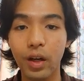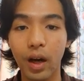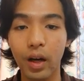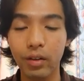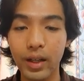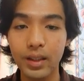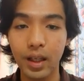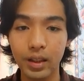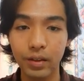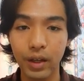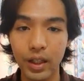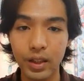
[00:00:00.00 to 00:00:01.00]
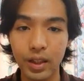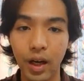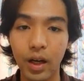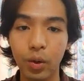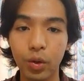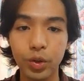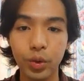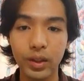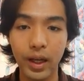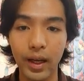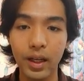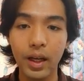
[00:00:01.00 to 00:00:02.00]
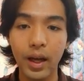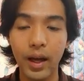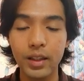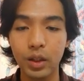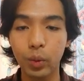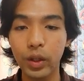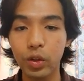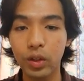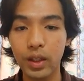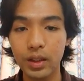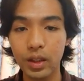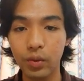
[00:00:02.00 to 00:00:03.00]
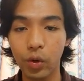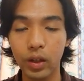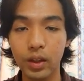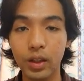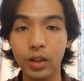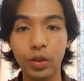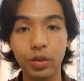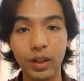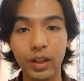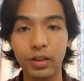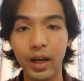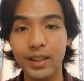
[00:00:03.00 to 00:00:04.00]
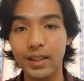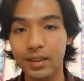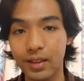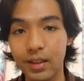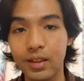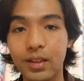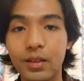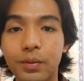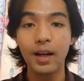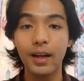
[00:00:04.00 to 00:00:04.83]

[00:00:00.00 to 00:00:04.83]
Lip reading: rice cultivation are also done as a way to conserve water during dry seasons.